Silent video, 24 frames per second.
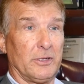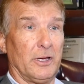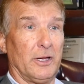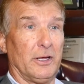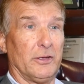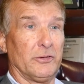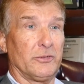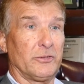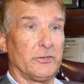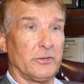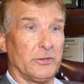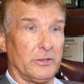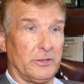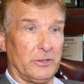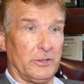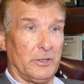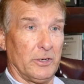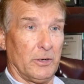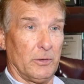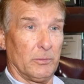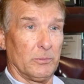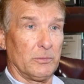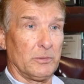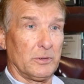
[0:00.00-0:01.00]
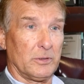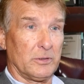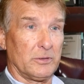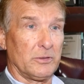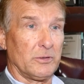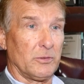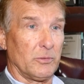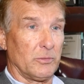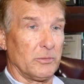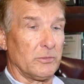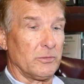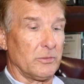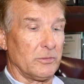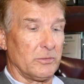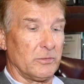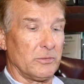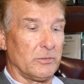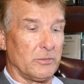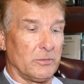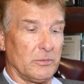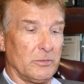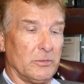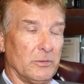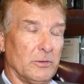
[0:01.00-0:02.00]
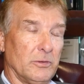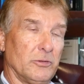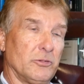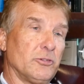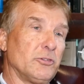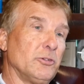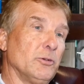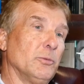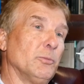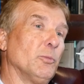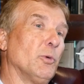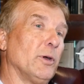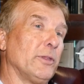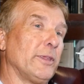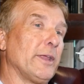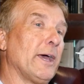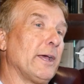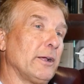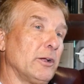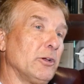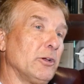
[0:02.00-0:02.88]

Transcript: assumed what that